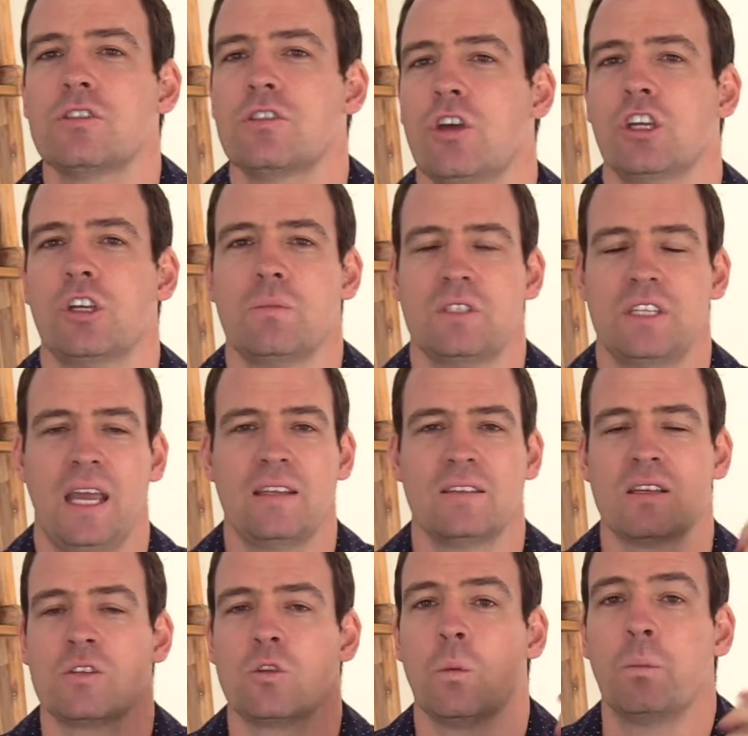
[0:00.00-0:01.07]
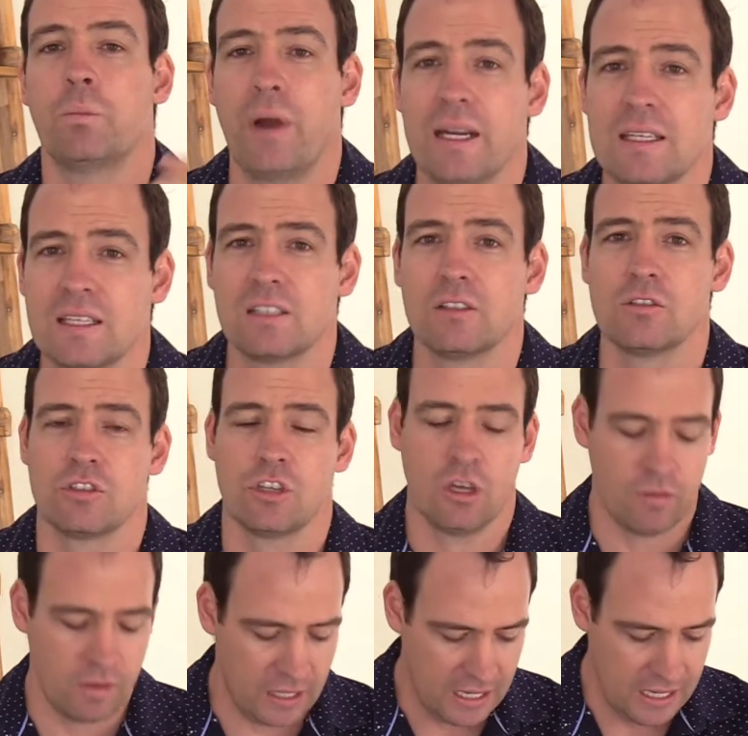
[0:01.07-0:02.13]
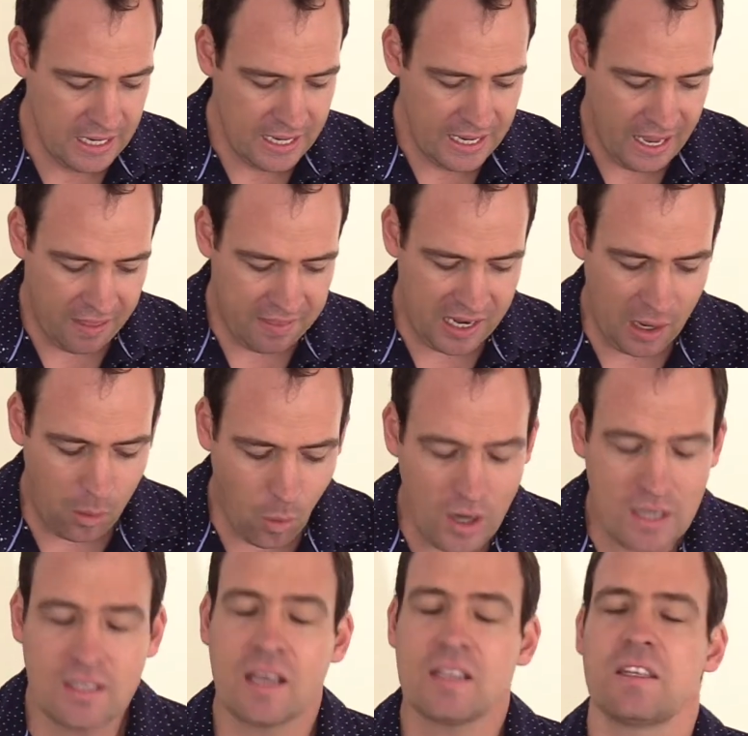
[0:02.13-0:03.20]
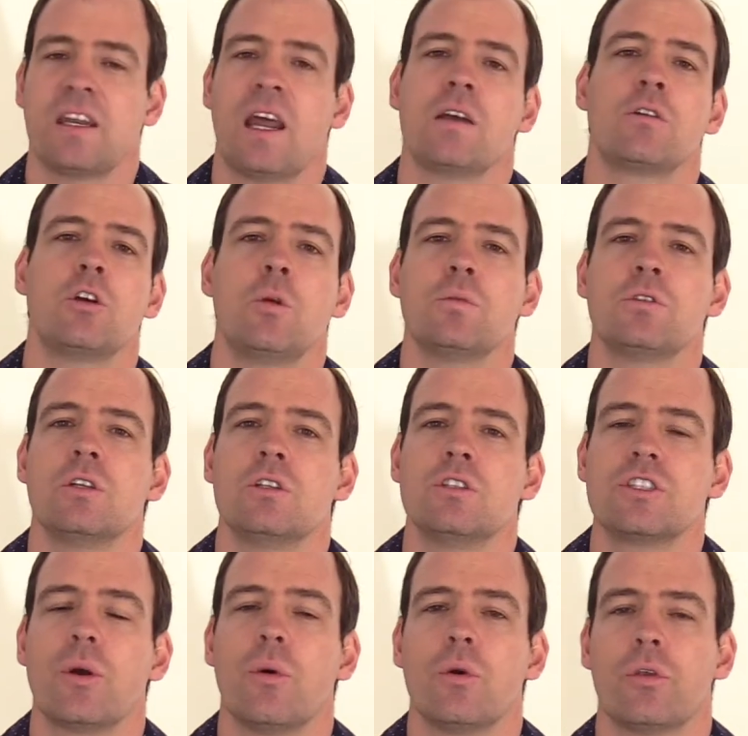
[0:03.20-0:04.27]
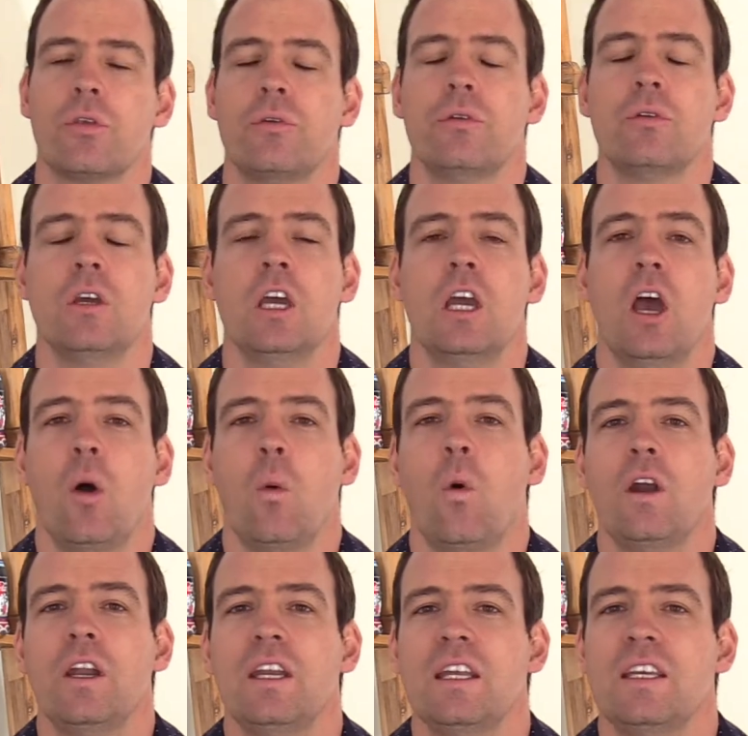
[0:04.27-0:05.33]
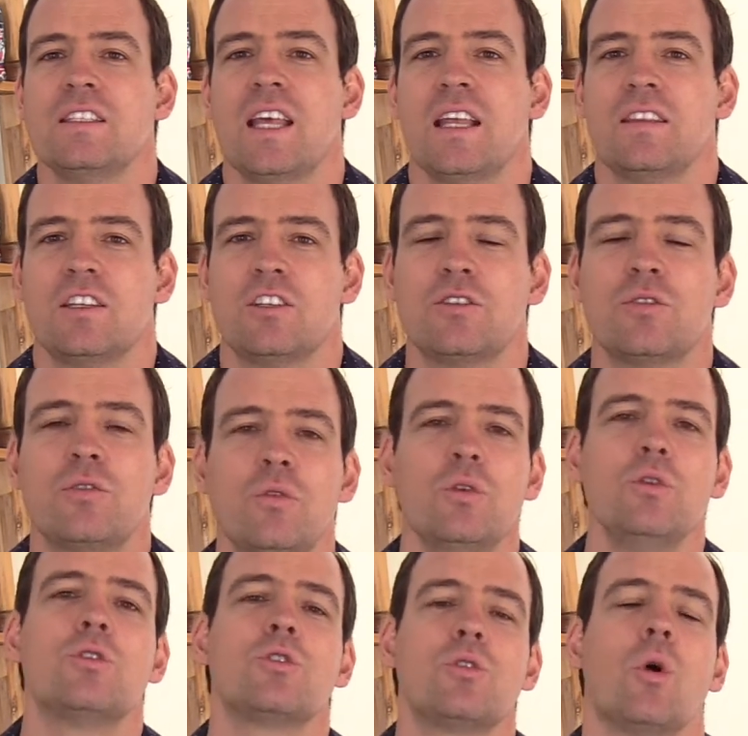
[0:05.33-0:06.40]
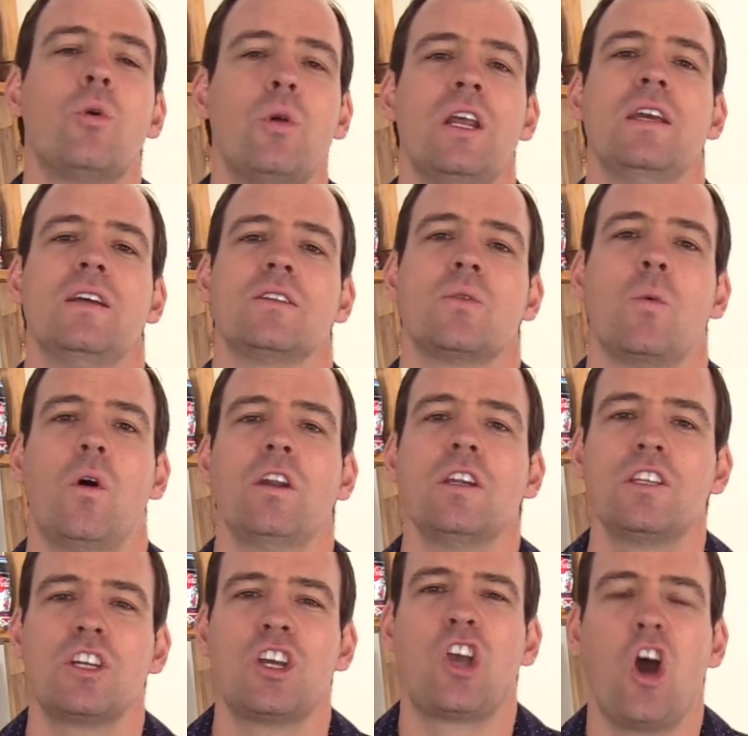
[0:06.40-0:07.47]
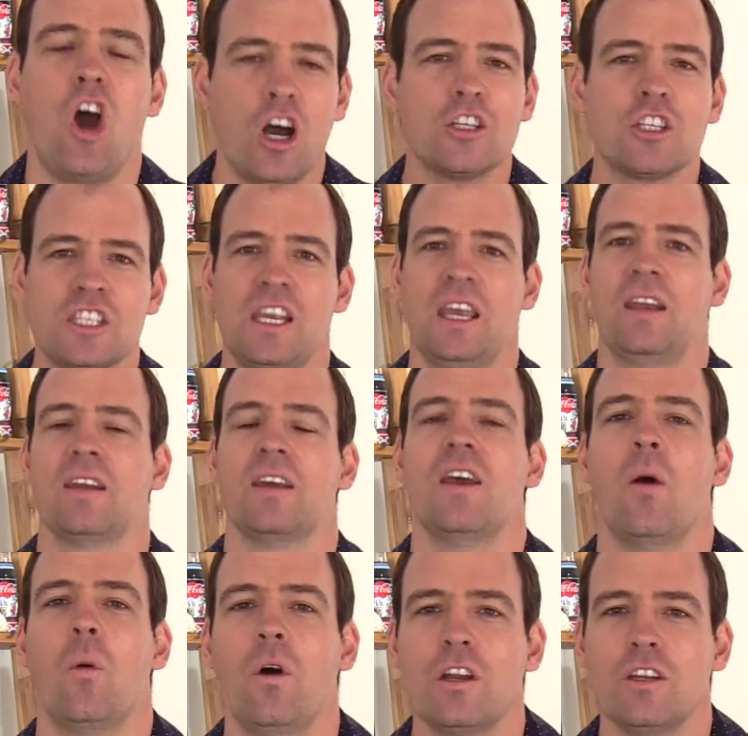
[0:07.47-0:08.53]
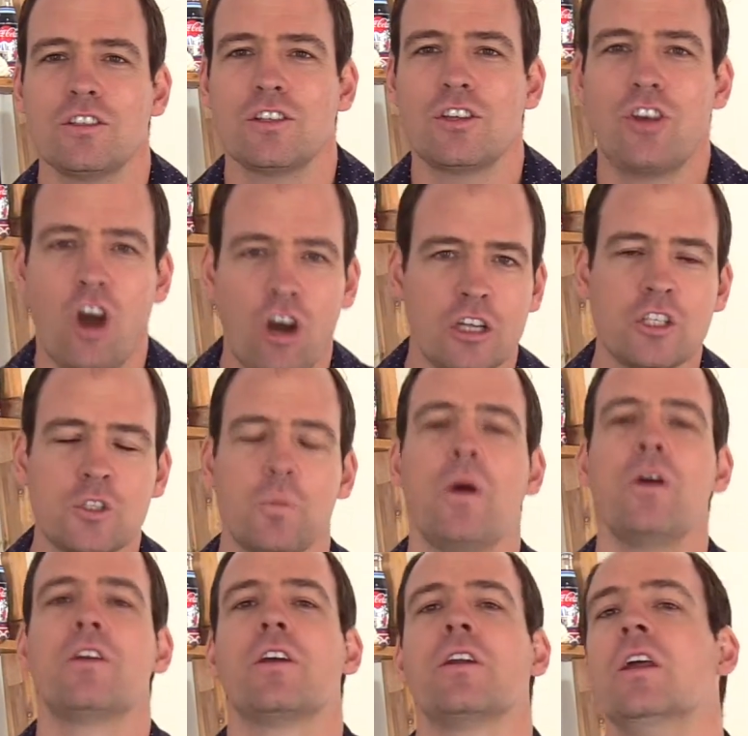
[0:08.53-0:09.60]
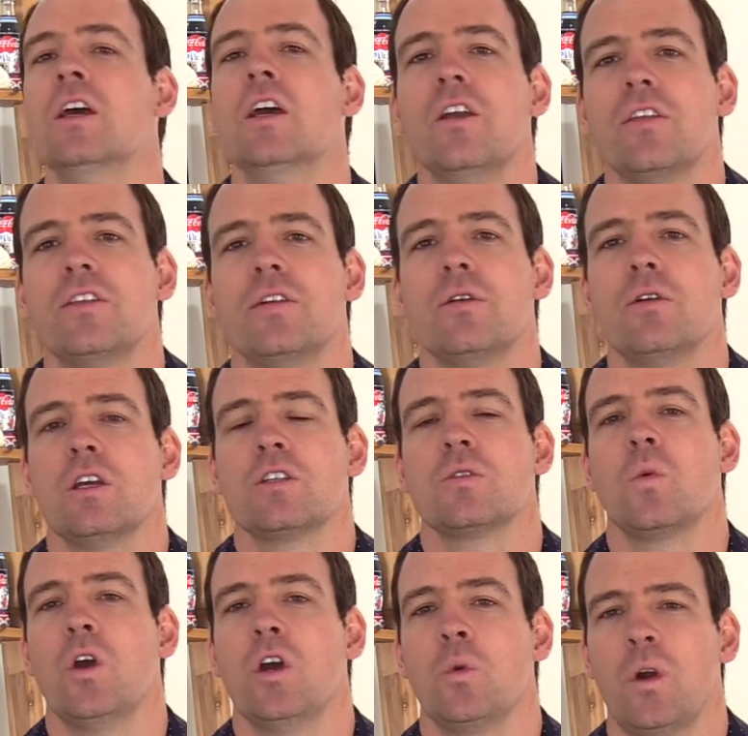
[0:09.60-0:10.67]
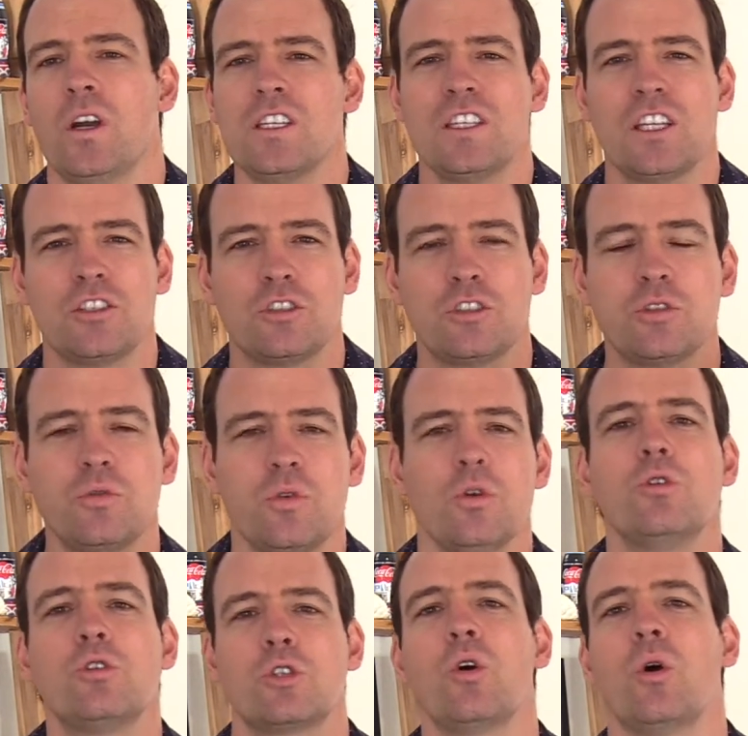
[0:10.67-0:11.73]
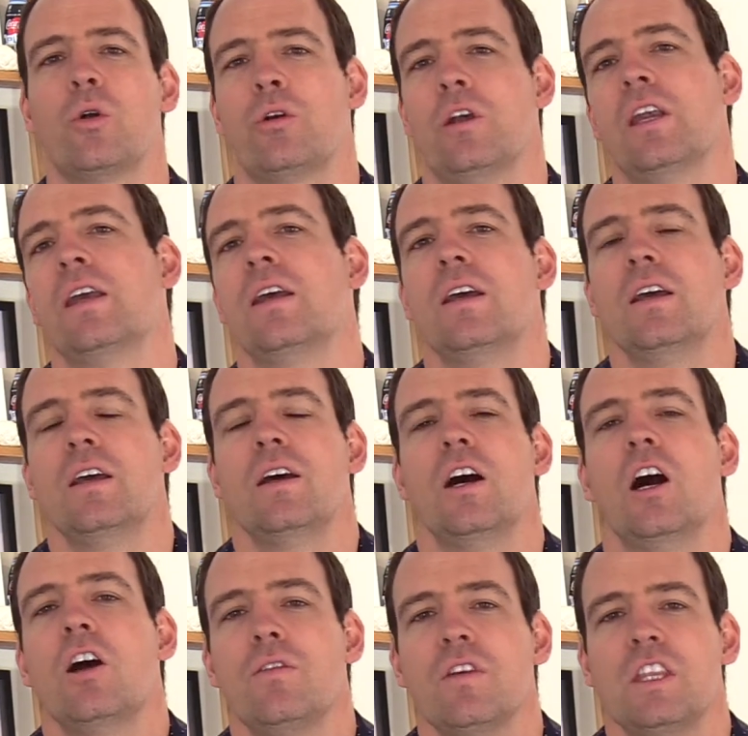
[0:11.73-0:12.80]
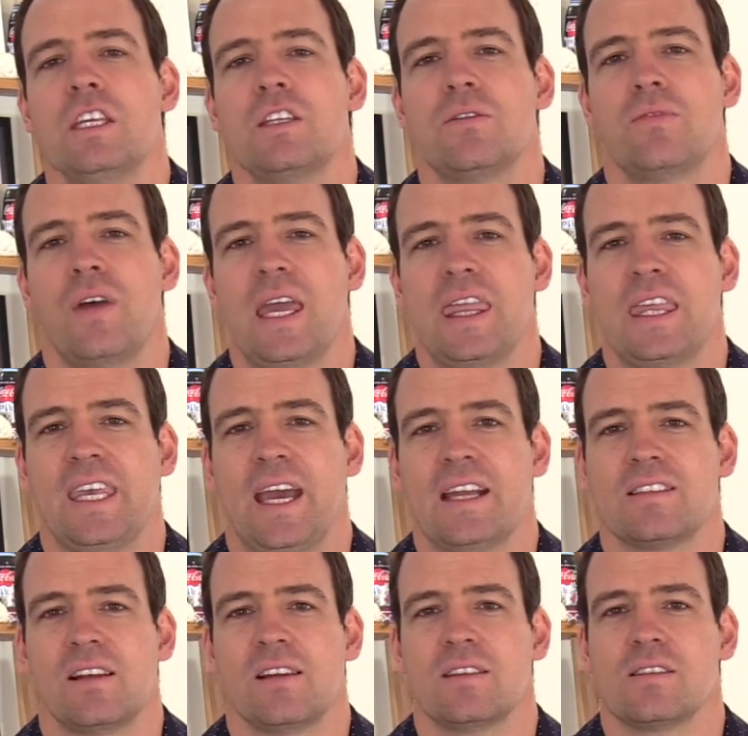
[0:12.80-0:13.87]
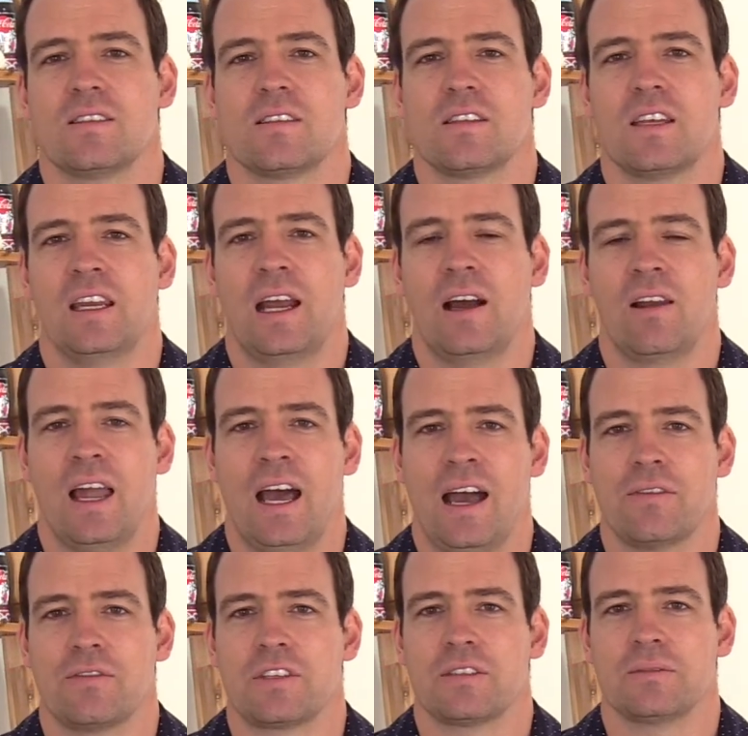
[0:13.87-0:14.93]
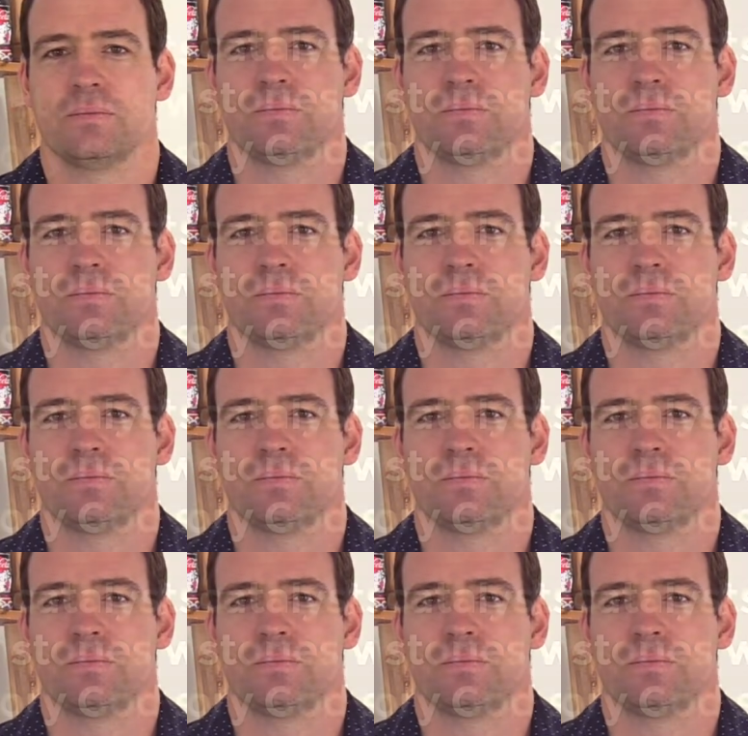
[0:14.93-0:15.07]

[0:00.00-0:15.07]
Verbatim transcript: circumstances or practical serving? And then I want us in our groups to talk through what it is that the true story is. What has God said? What has God spoken through His word? What is the true story over these faith catalysts in our lives?